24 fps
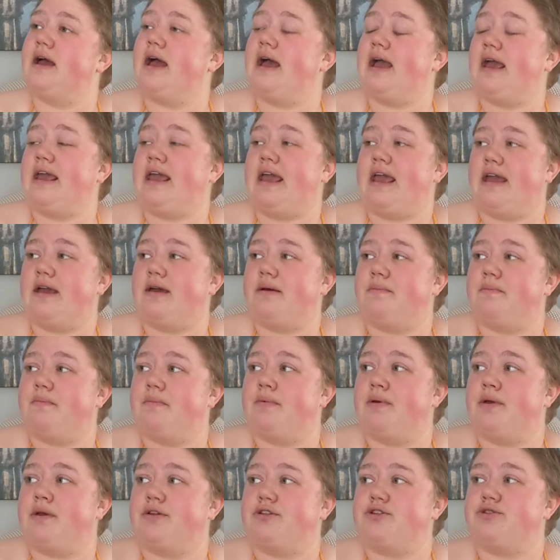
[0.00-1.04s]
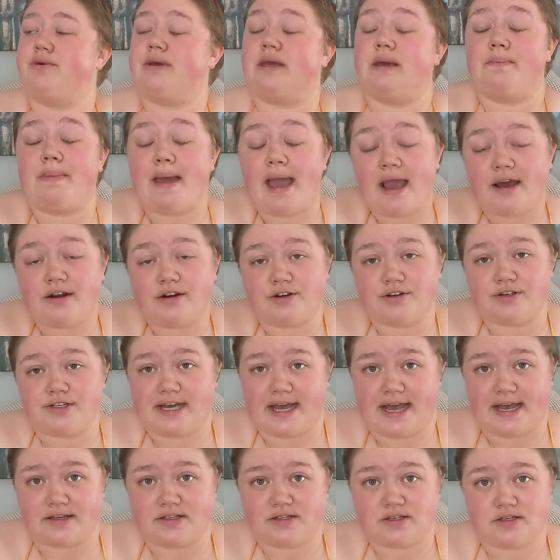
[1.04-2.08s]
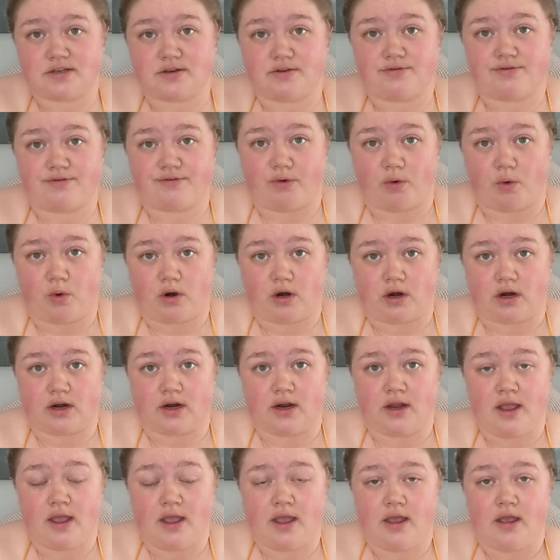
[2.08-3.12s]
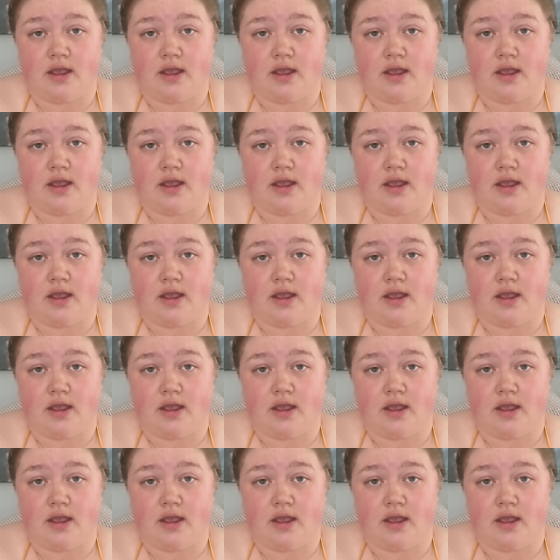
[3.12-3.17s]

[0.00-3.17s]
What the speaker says: am doing a pattern test for